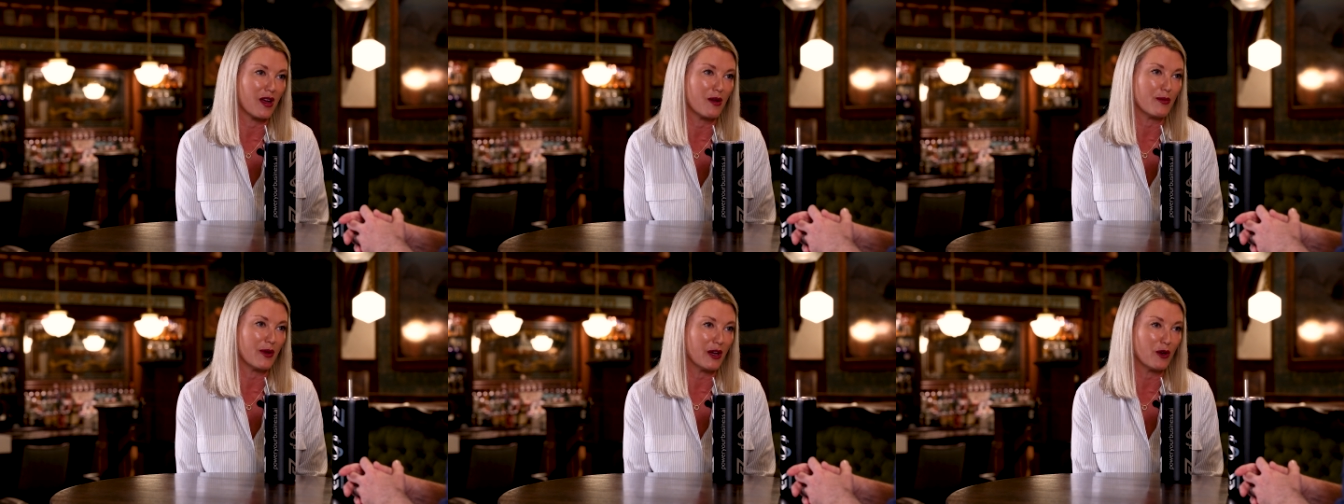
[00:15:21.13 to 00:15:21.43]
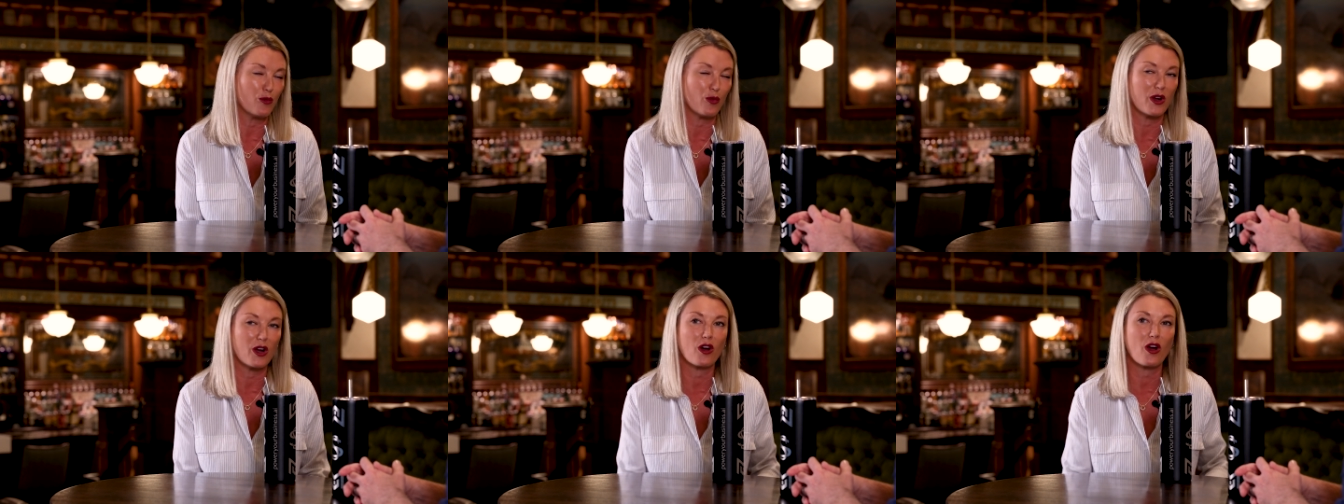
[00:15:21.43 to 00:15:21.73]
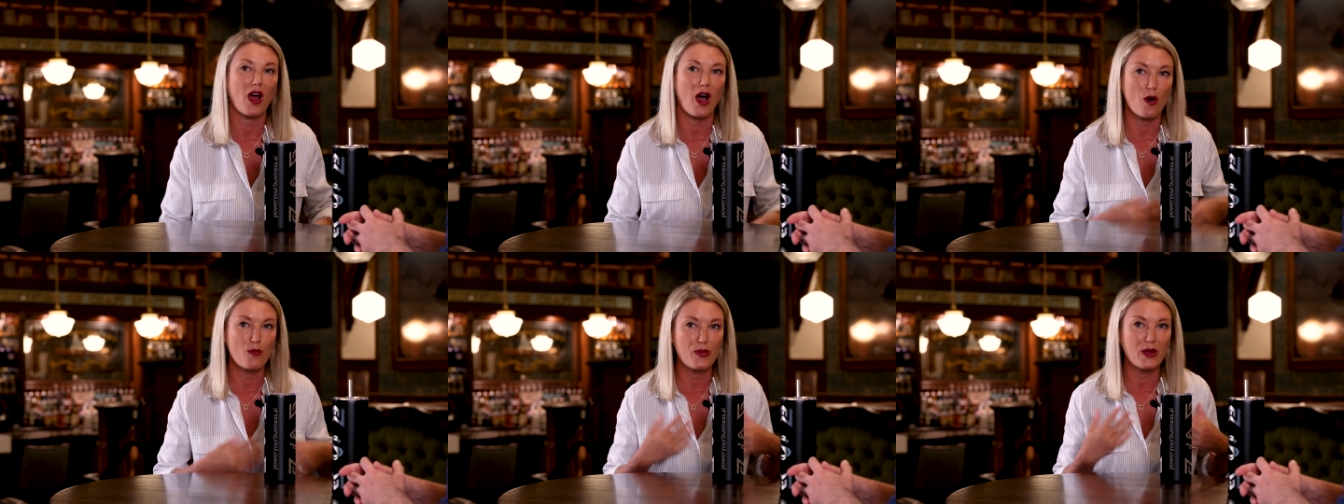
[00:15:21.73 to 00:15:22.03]
I mean,
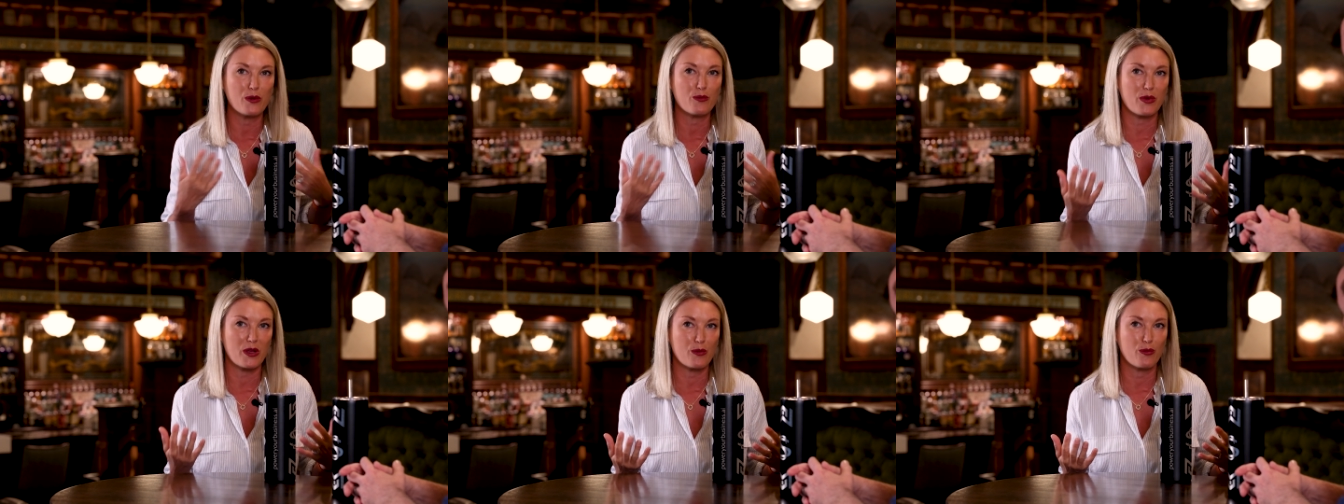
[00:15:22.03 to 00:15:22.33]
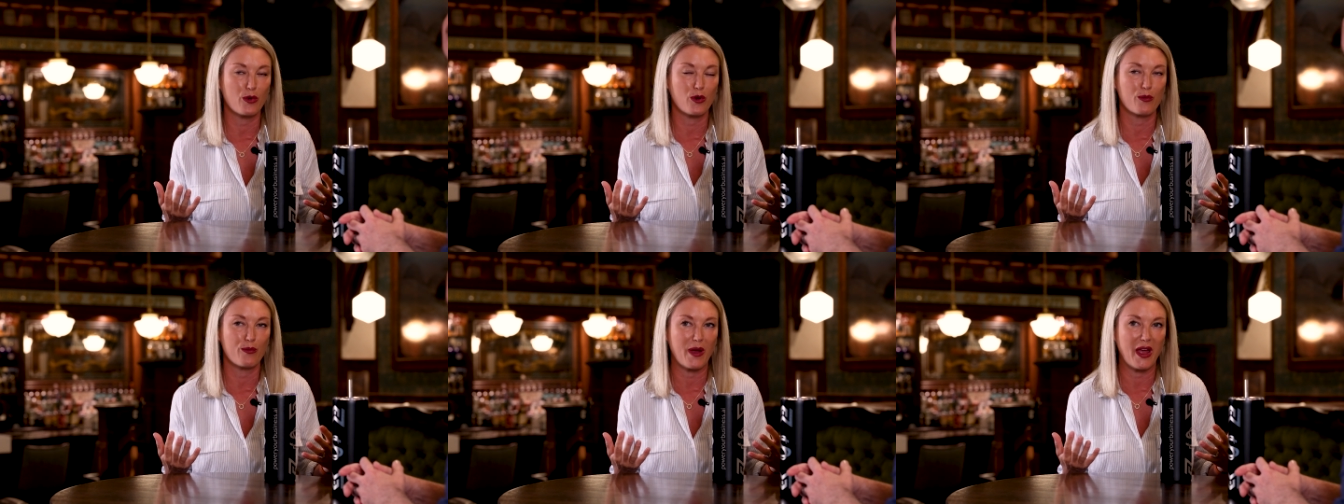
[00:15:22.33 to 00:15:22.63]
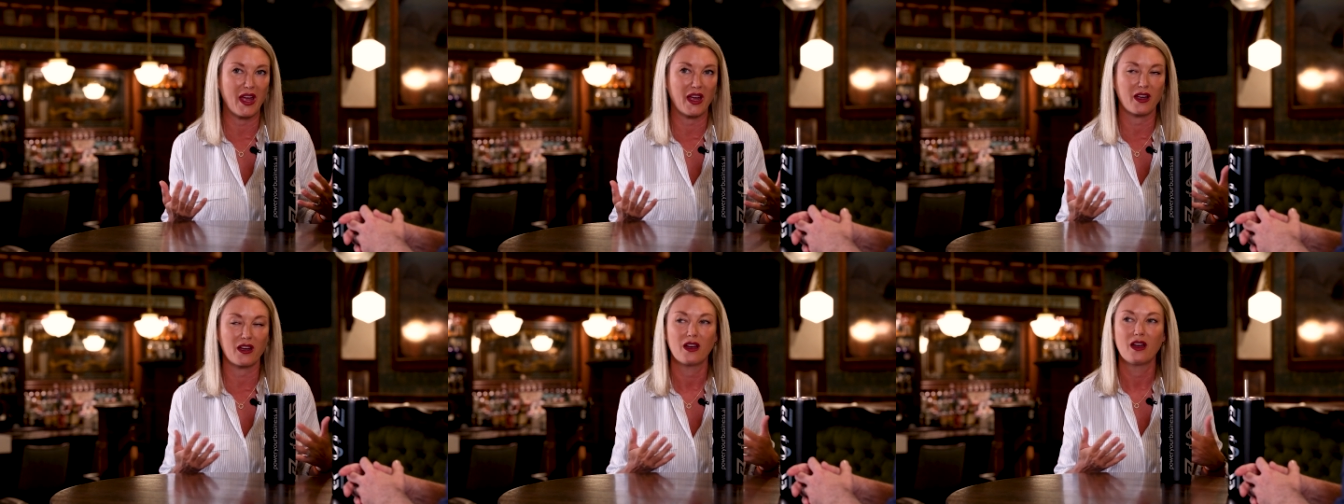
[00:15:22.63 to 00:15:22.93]
we're helping people
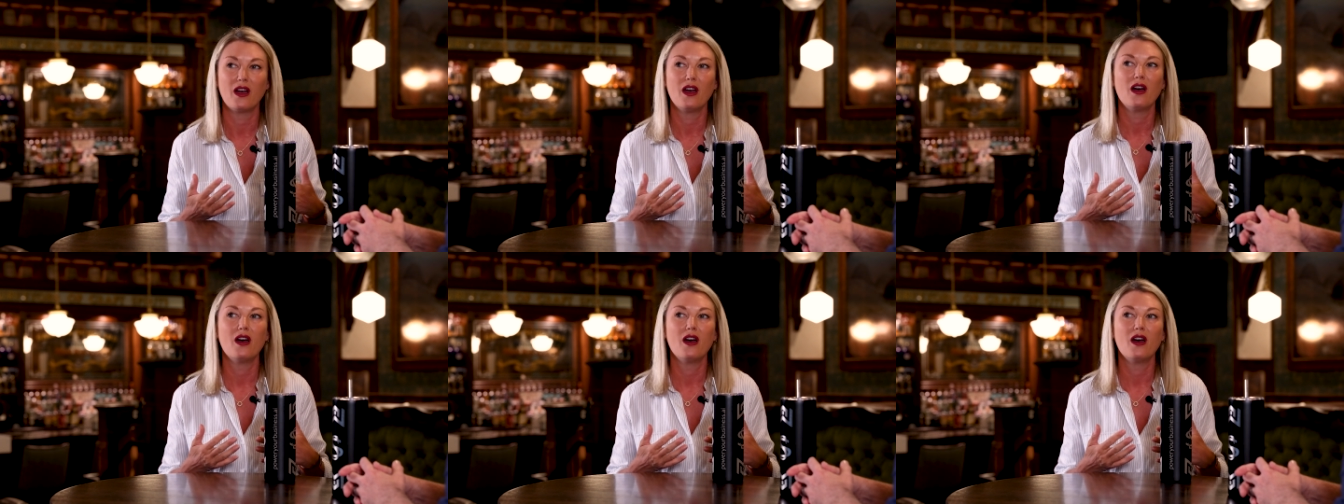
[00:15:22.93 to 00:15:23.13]
make